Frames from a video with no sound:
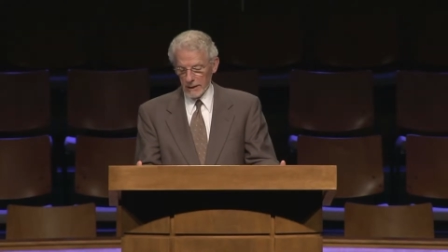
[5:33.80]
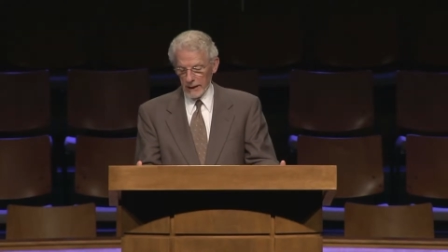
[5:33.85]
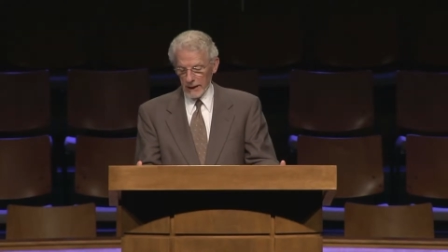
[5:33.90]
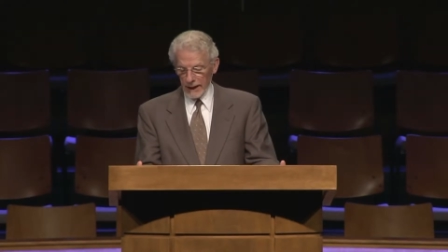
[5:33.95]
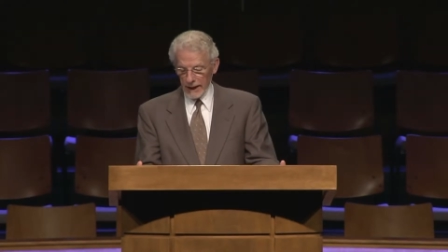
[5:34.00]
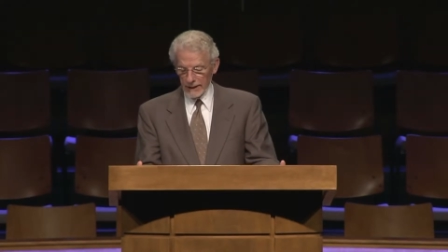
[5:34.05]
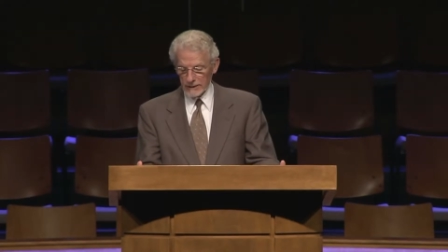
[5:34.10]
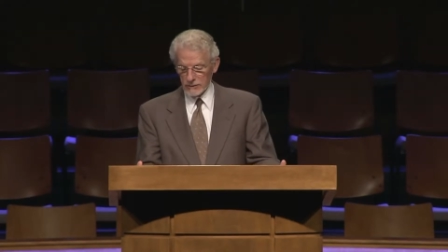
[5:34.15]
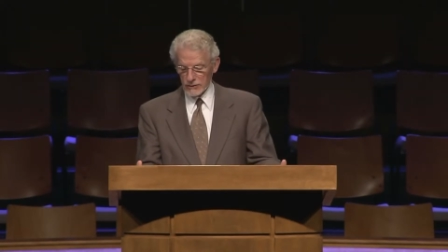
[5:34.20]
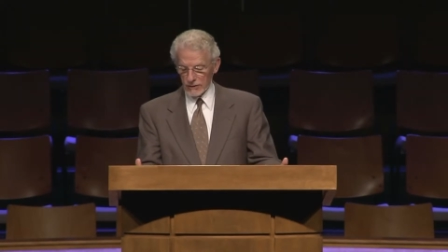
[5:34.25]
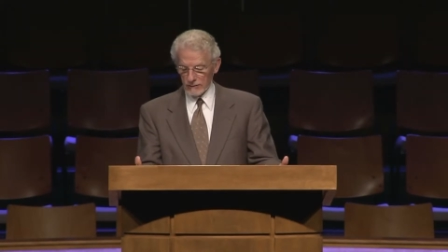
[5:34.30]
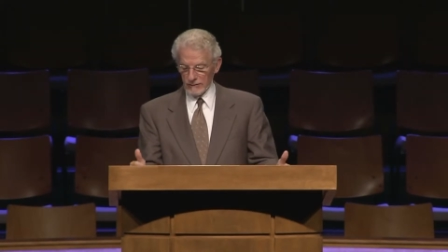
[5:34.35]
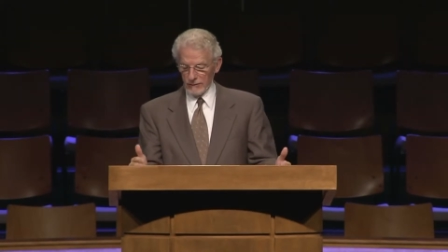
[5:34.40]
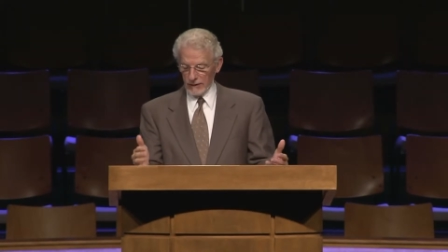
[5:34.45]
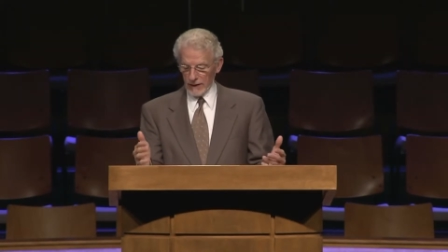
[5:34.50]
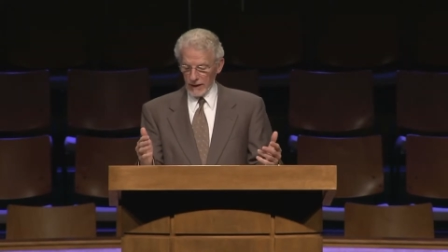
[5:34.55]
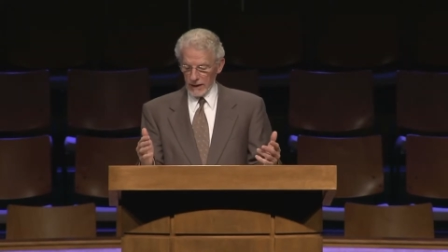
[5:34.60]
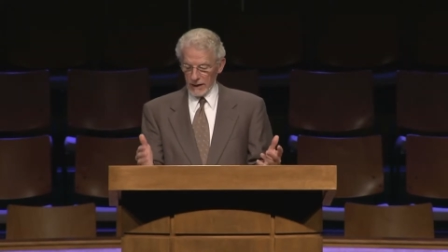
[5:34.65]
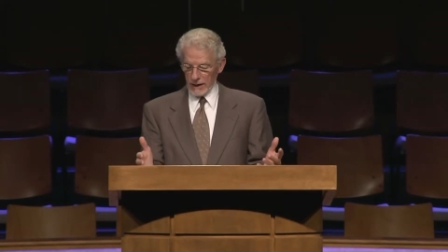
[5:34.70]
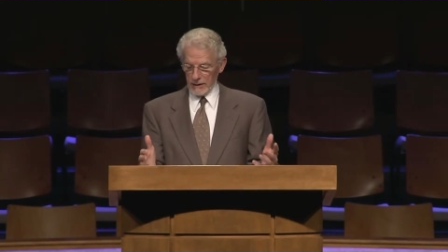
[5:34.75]
as a
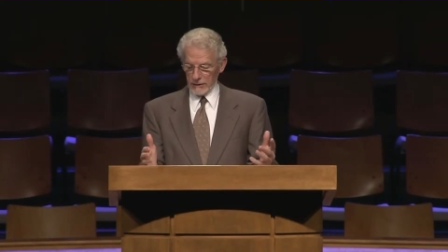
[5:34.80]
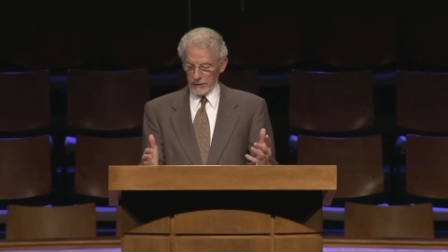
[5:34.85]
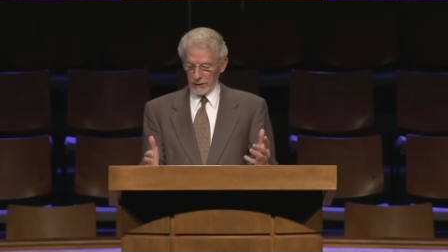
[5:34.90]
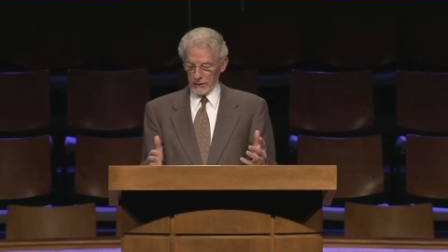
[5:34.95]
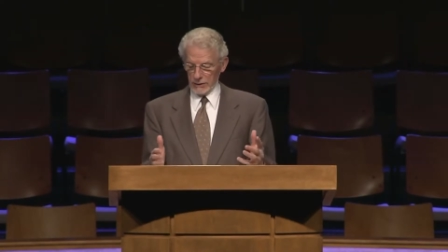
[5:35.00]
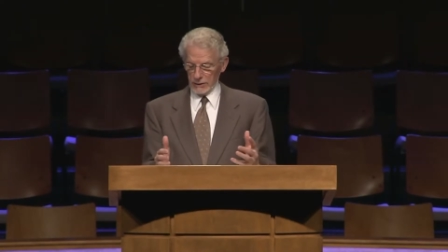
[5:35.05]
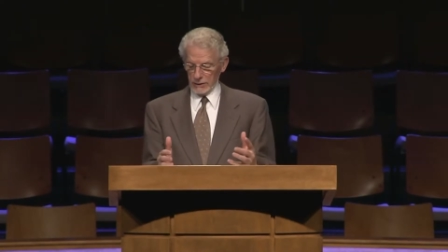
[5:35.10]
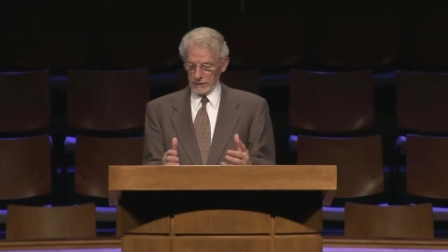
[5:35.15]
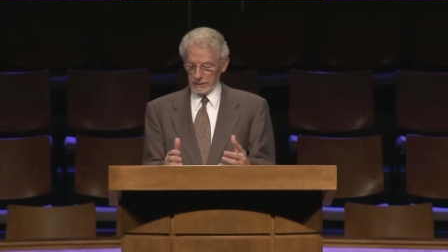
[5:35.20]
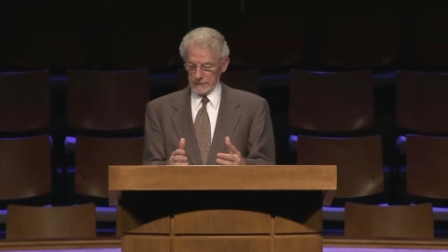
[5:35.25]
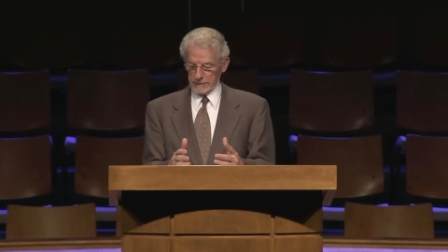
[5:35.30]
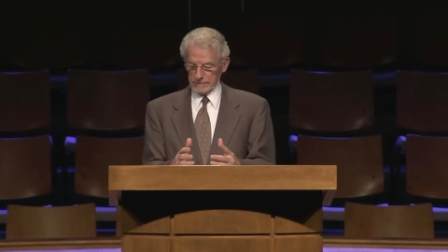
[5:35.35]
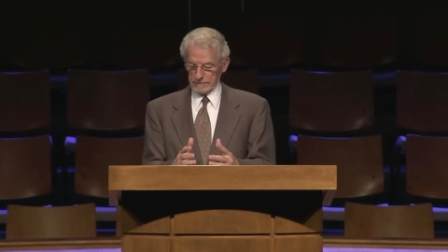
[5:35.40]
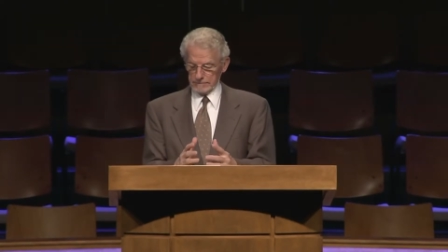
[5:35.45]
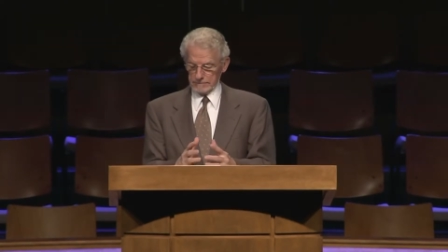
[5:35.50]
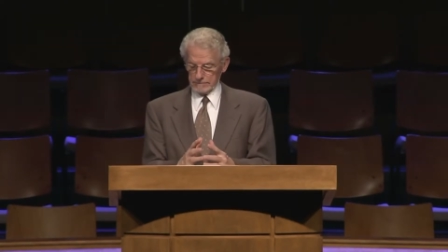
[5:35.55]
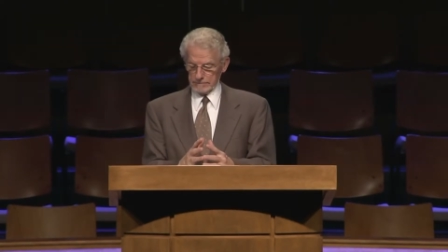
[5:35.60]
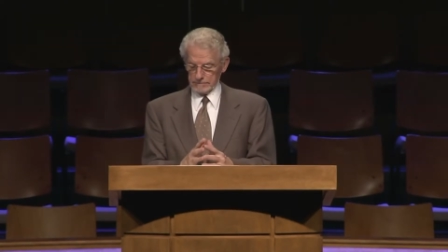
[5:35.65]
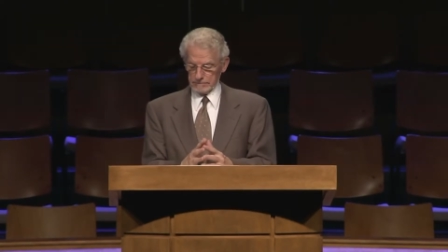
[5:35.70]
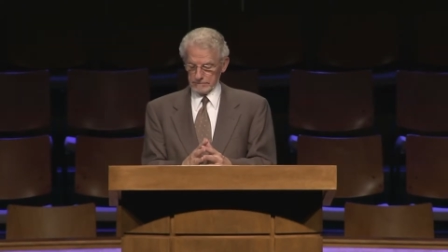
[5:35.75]
father.
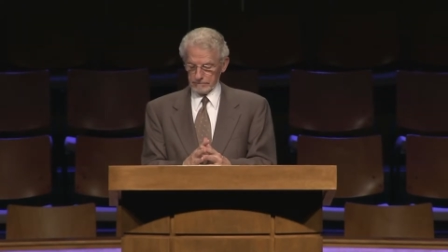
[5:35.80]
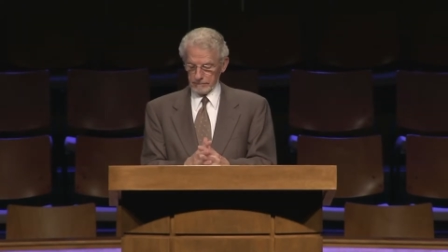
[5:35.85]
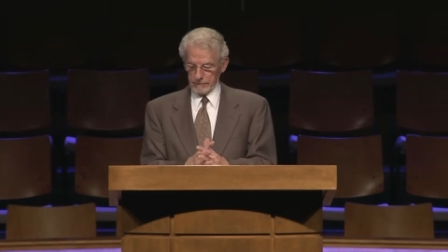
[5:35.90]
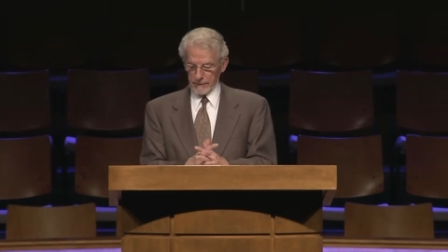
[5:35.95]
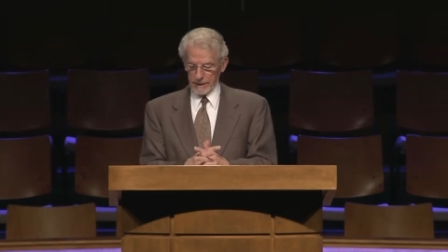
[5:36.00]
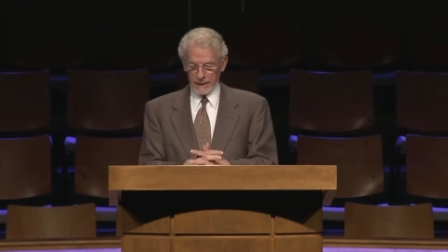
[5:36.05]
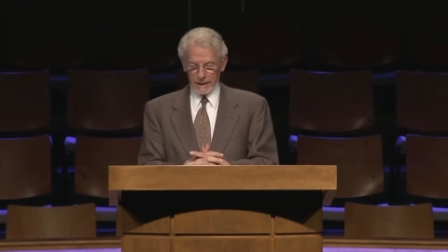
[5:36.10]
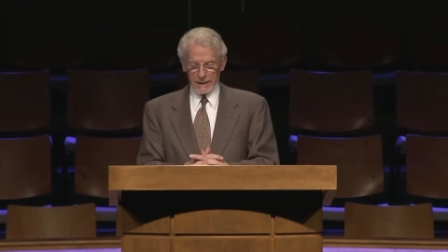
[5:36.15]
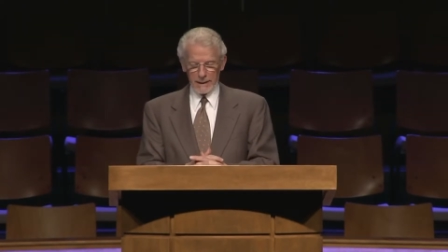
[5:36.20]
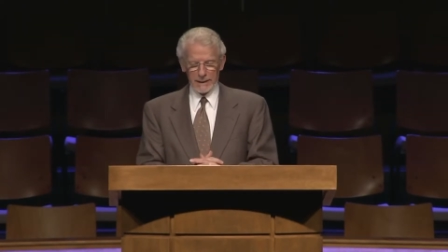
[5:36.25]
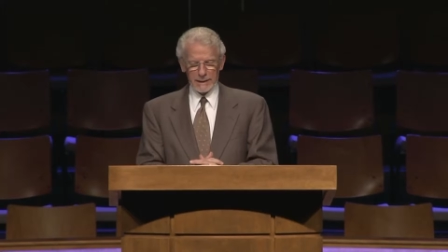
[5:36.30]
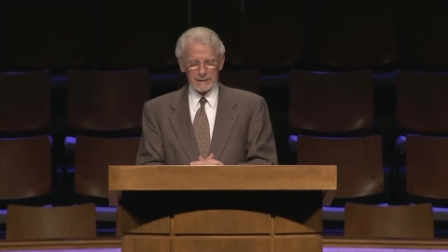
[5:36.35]
Uh,